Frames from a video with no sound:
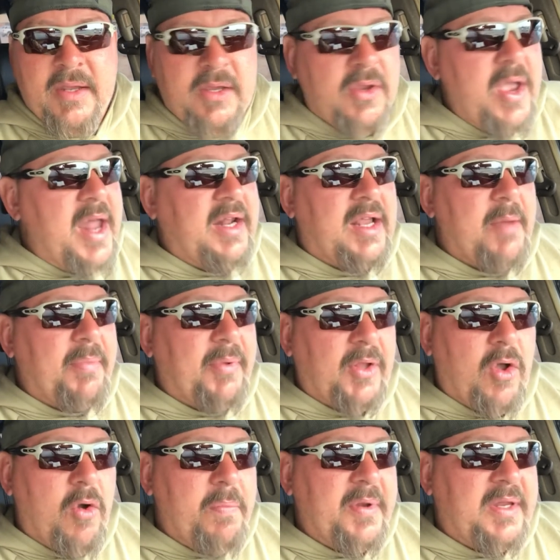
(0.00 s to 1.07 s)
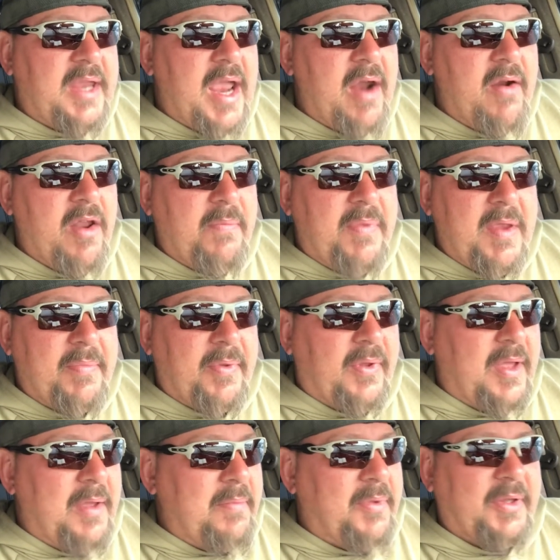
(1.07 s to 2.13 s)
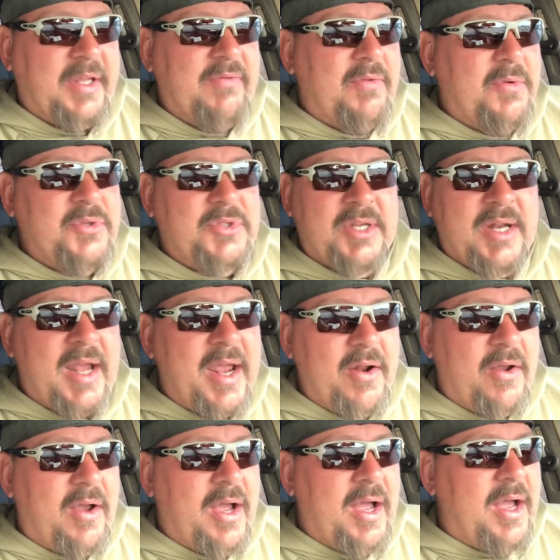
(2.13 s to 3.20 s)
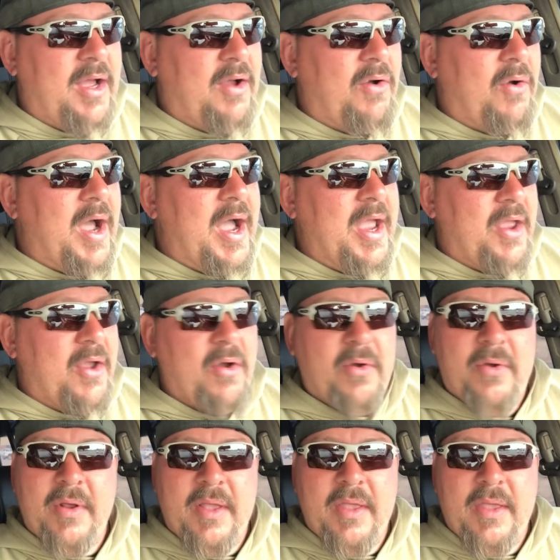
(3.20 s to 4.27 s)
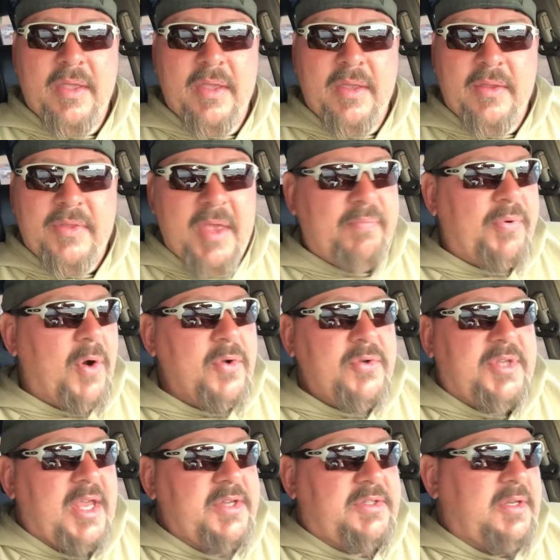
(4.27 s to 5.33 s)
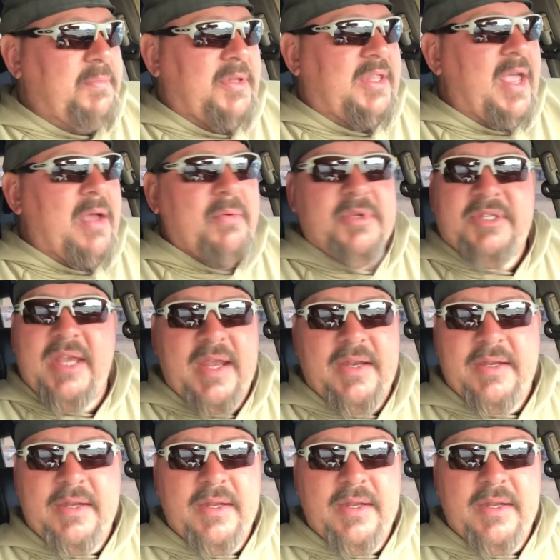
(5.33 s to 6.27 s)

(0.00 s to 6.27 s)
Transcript: You had a couple of open carry people, I believe it was in Ohio, that protested, but that was it.